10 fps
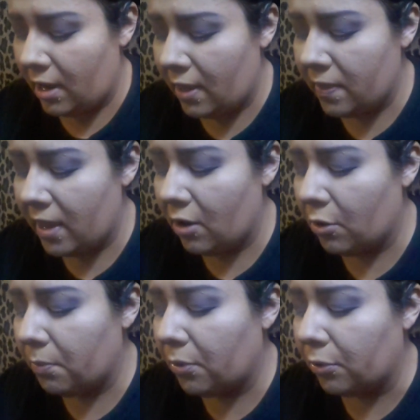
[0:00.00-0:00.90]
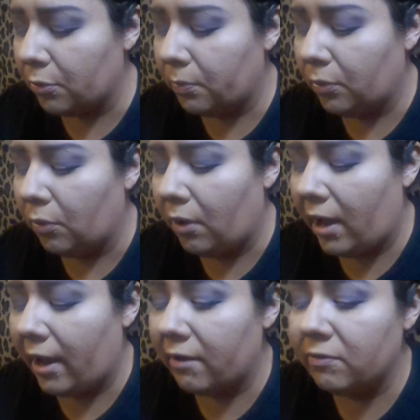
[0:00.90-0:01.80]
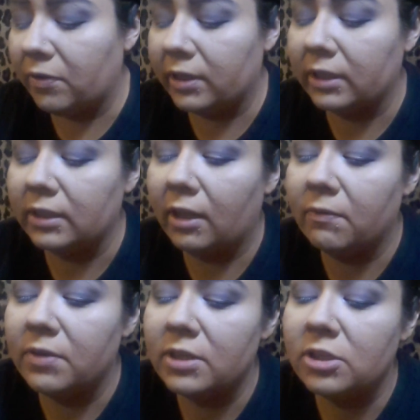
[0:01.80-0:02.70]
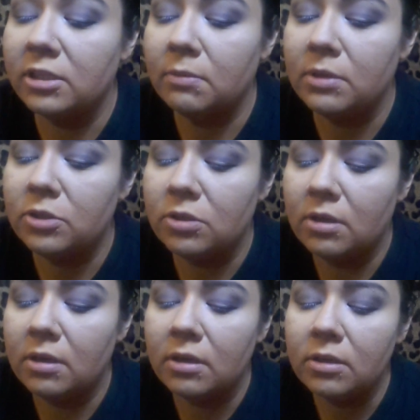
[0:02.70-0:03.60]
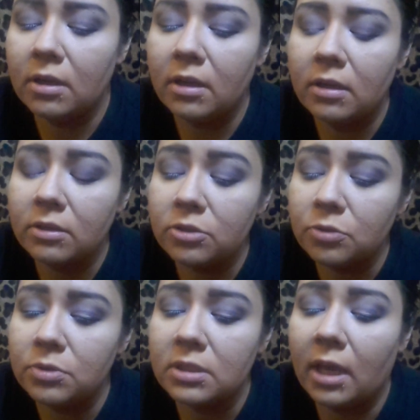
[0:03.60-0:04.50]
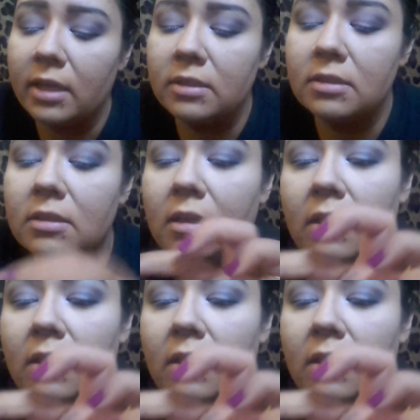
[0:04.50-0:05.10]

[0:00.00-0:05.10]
And they are purple. I fucking love these. She sent me 2 sets.